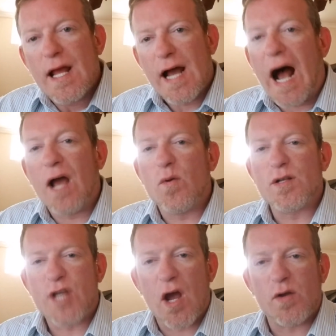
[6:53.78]
I
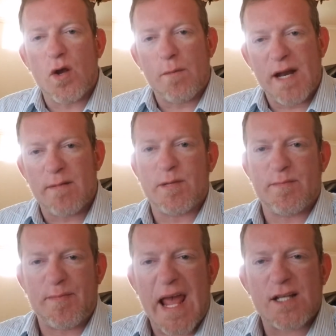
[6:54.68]
will tell you a minimum and
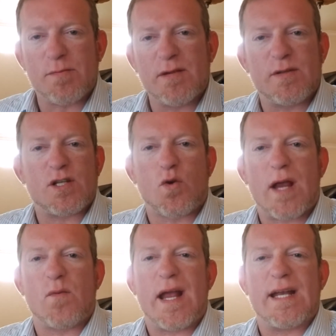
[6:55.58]
a maximum is a
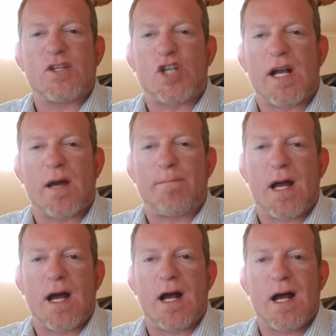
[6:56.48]
great way to set up
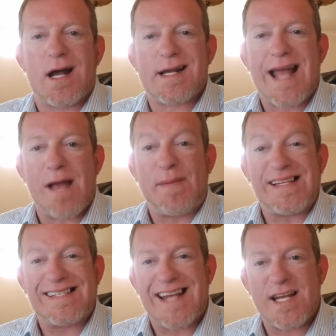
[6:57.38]
a
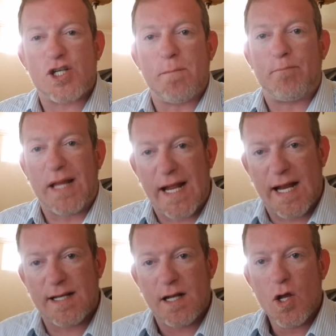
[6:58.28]
compensation
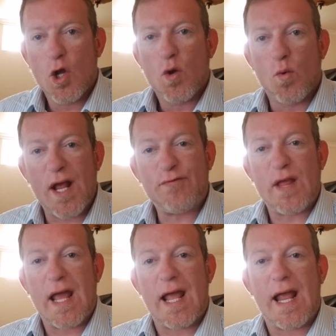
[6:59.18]
plan with
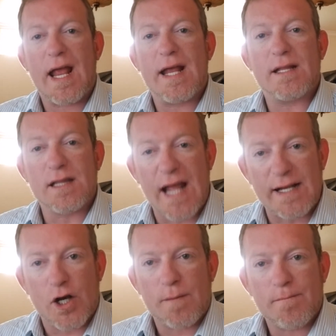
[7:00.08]
a
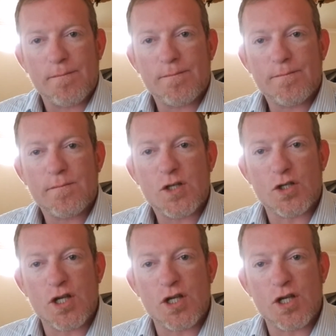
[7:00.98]
lender, such